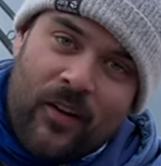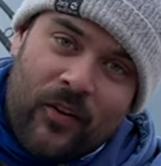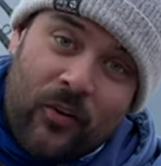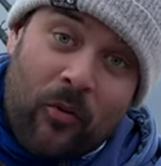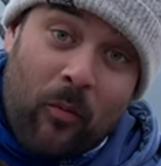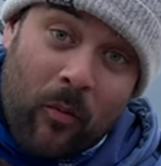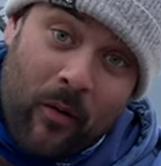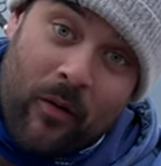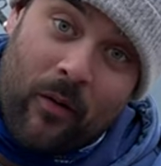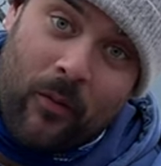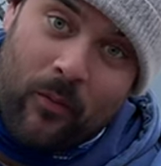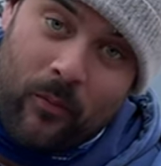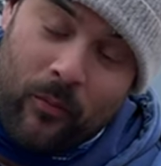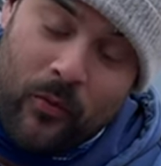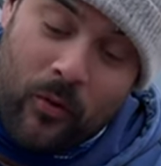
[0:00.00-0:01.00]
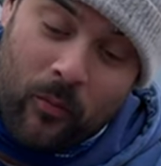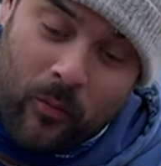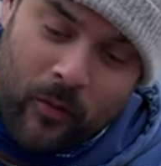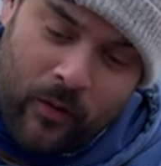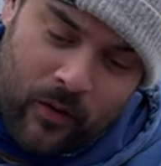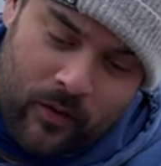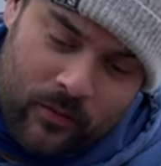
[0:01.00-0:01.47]
Not what I
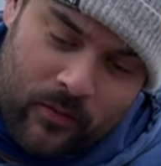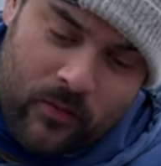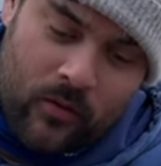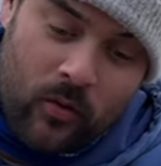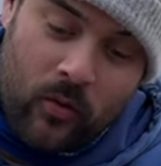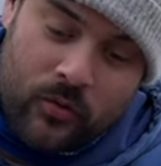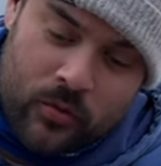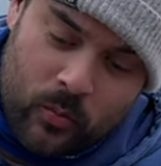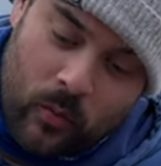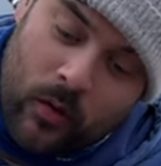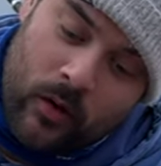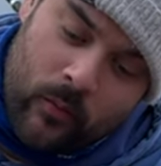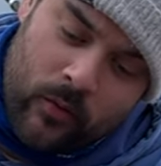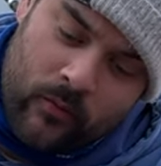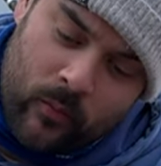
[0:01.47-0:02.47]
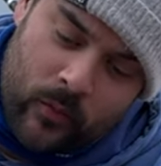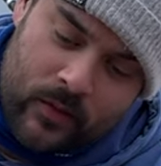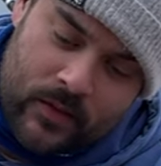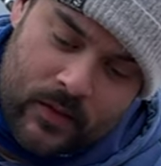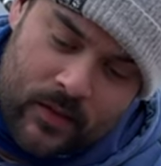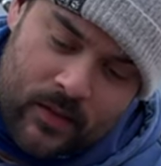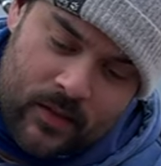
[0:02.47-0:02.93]
would have
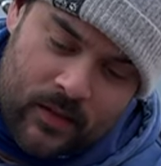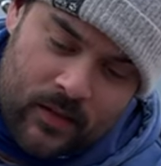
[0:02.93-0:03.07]
wanted.